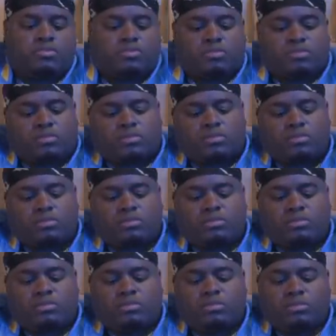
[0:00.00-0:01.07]

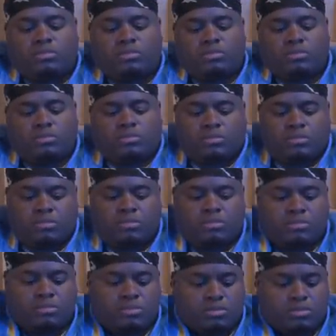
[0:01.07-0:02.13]

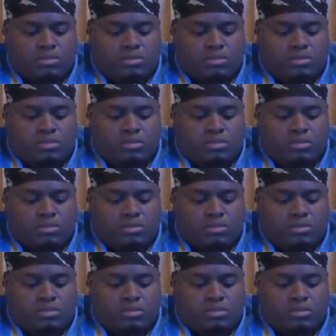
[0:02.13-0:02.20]
[no speech]